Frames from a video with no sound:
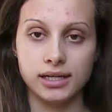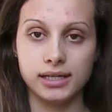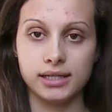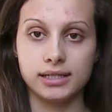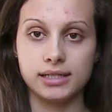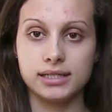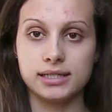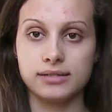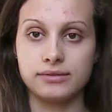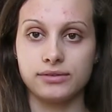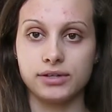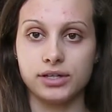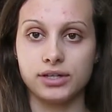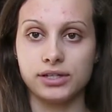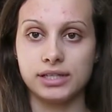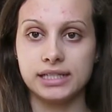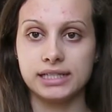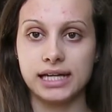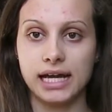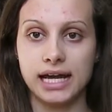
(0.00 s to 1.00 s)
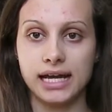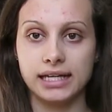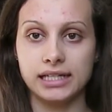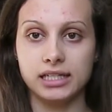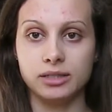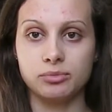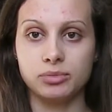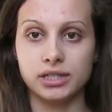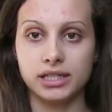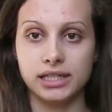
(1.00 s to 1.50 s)
It is a very
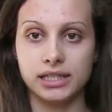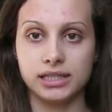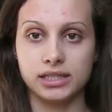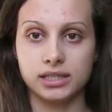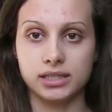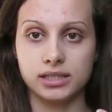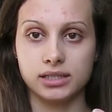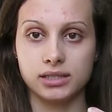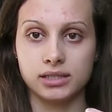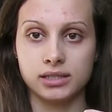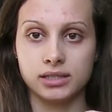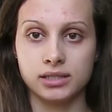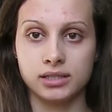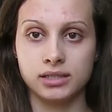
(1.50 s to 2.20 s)
tiny banana.